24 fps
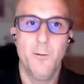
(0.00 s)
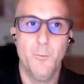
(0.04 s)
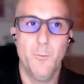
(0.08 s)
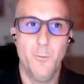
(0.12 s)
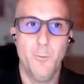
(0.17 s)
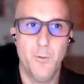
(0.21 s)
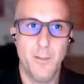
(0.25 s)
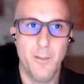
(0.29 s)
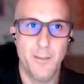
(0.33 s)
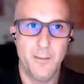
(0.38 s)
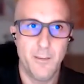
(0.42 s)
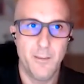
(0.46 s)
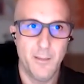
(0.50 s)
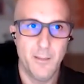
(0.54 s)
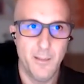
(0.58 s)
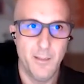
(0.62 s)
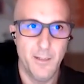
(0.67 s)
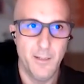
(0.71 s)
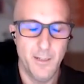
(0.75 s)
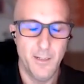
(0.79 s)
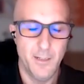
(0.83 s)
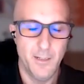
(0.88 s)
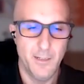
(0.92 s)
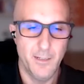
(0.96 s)
with
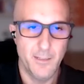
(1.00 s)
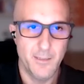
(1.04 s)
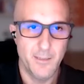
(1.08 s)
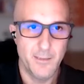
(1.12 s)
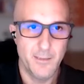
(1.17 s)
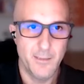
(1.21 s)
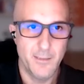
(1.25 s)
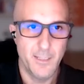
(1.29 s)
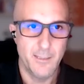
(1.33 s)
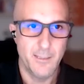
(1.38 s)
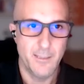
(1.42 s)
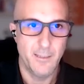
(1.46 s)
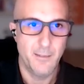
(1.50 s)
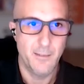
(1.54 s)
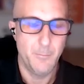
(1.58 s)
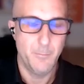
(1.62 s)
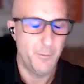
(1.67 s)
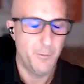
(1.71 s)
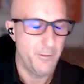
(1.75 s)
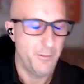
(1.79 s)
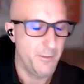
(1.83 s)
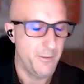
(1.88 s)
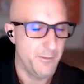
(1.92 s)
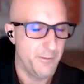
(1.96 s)
that
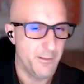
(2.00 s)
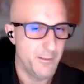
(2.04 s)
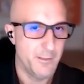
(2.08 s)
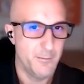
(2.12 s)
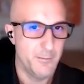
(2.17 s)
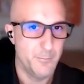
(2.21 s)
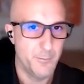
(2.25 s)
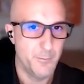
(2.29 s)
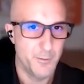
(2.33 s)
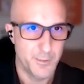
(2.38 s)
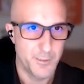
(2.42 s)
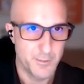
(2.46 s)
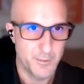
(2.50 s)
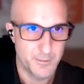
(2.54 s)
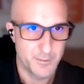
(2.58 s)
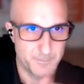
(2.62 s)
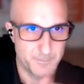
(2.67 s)
hypothetical project.